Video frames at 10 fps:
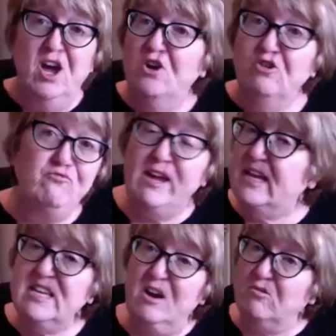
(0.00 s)
who
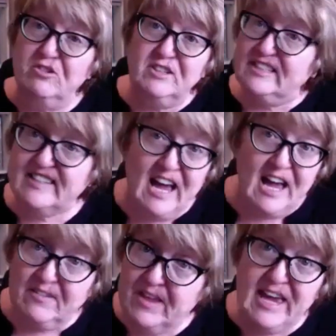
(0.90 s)
really don't
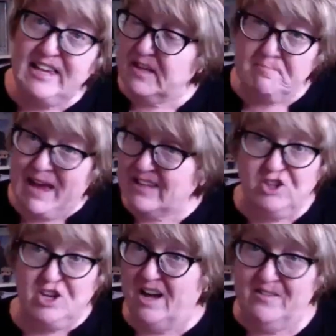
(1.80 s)
understand that in dementia,